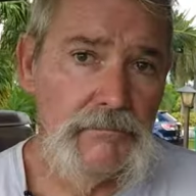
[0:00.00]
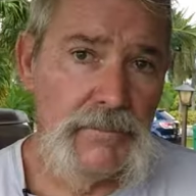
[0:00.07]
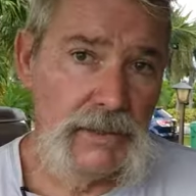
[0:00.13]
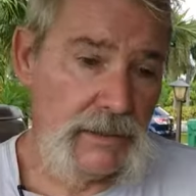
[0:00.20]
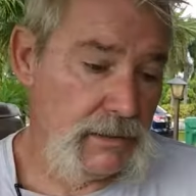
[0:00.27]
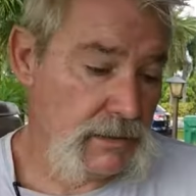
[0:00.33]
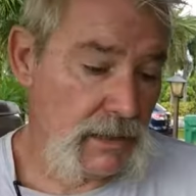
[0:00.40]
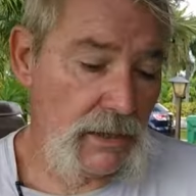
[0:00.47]

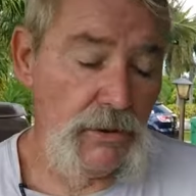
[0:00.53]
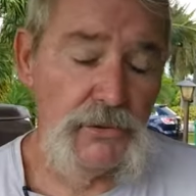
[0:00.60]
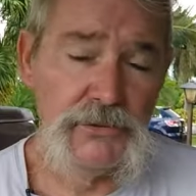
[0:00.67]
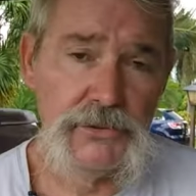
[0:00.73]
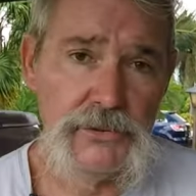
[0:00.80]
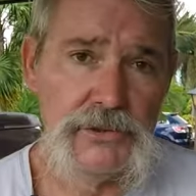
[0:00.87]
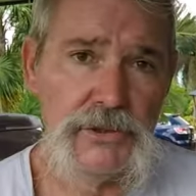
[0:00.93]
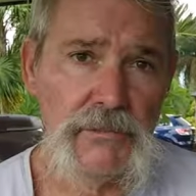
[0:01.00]
because I go
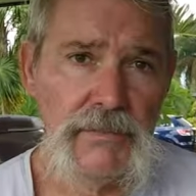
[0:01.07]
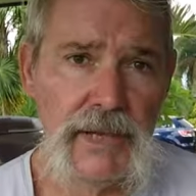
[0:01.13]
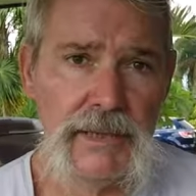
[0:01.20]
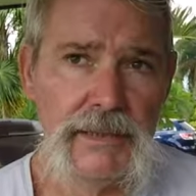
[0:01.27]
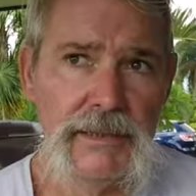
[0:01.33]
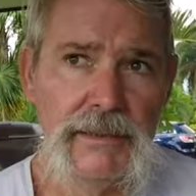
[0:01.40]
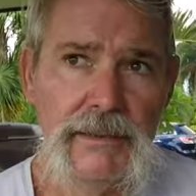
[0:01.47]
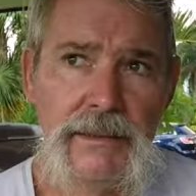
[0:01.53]
through so
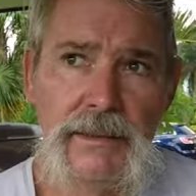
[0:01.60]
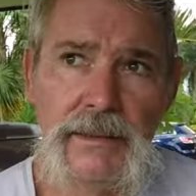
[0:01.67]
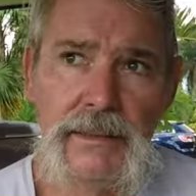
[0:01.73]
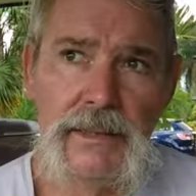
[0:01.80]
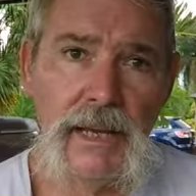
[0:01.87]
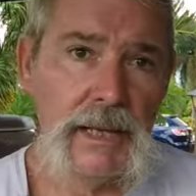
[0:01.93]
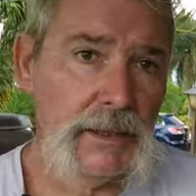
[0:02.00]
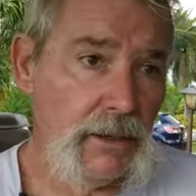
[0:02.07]
many.
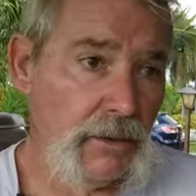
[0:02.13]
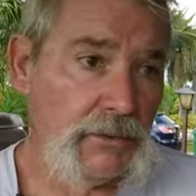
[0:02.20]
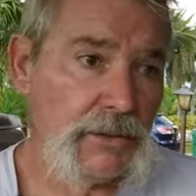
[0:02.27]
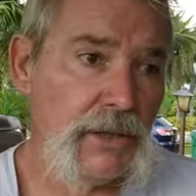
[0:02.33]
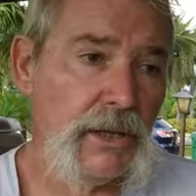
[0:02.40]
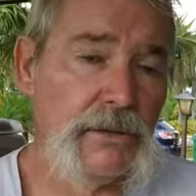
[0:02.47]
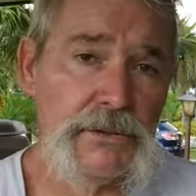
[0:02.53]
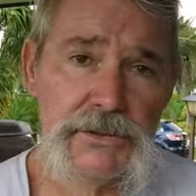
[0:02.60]
And other
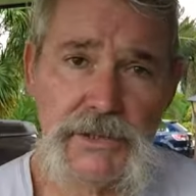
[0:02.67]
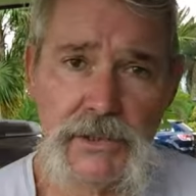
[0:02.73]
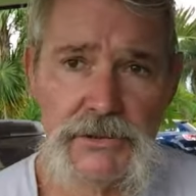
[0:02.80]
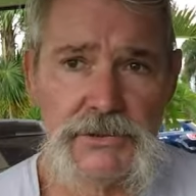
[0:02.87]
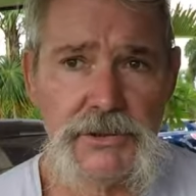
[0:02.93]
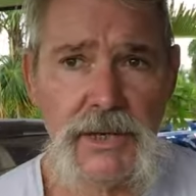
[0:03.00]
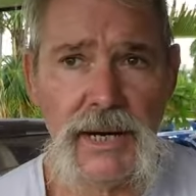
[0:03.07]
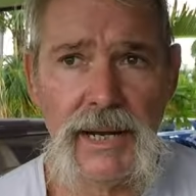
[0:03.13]
colors I'll
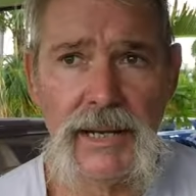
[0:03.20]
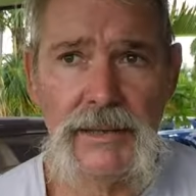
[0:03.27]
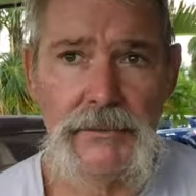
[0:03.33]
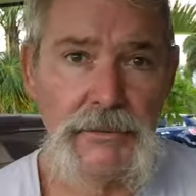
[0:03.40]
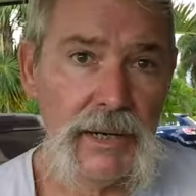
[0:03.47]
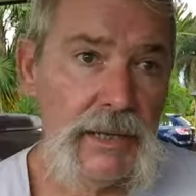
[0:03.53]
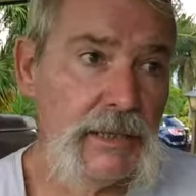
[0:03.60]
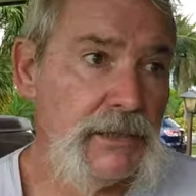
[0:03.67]
try,
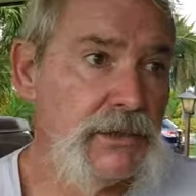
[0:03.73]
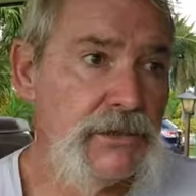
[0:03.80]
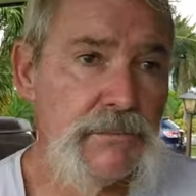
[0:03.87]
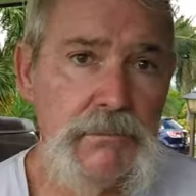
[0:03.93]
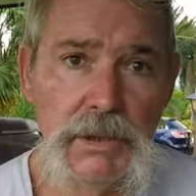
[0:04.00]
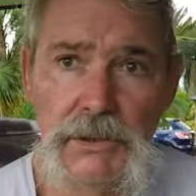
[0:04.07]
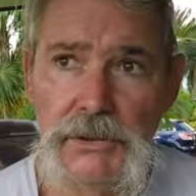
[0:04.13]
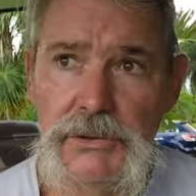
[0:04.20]
reds,
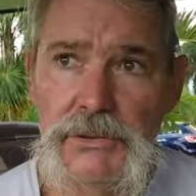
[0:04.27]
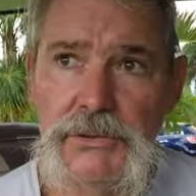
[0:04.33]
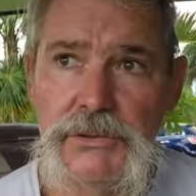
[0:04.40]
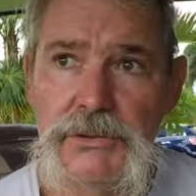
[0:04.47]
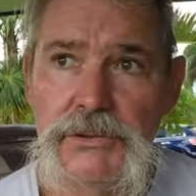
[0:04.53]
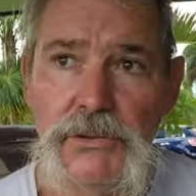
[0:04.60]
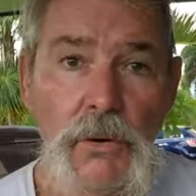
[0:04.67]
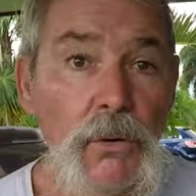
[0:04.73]

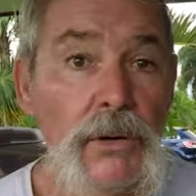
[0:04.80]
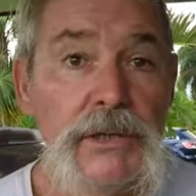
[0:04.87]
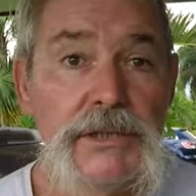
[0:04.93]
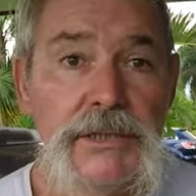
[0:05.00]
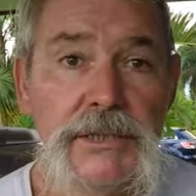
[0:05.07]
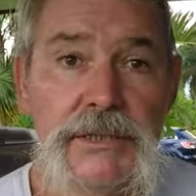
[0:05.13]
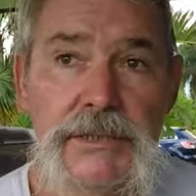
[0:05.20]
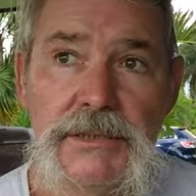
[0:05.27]
blues,
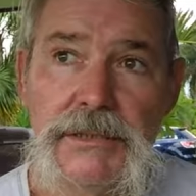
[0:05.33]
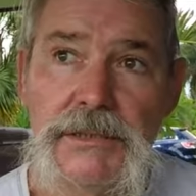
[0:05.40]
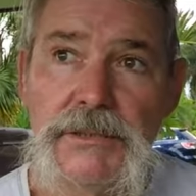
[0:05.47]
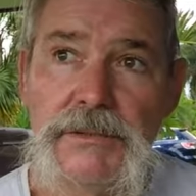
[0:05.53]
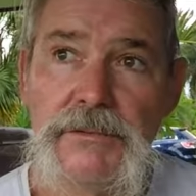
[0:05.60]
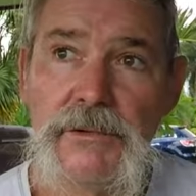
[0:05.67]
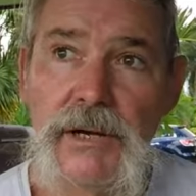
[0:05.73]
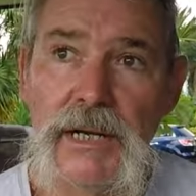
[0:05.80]

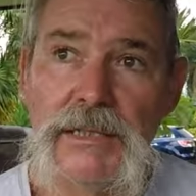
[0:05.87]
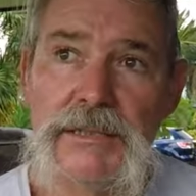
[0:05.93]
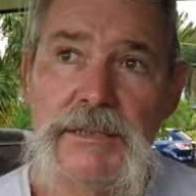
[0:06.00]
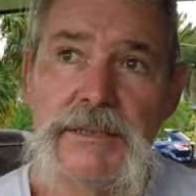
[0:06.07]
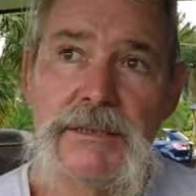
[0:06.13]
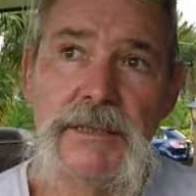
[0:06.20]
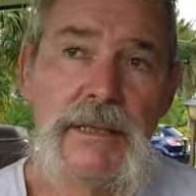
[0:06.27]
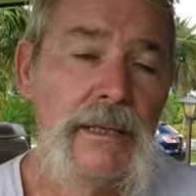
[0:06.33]
oranges,
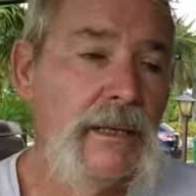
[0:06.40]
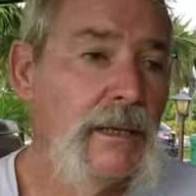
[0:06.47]
rusts.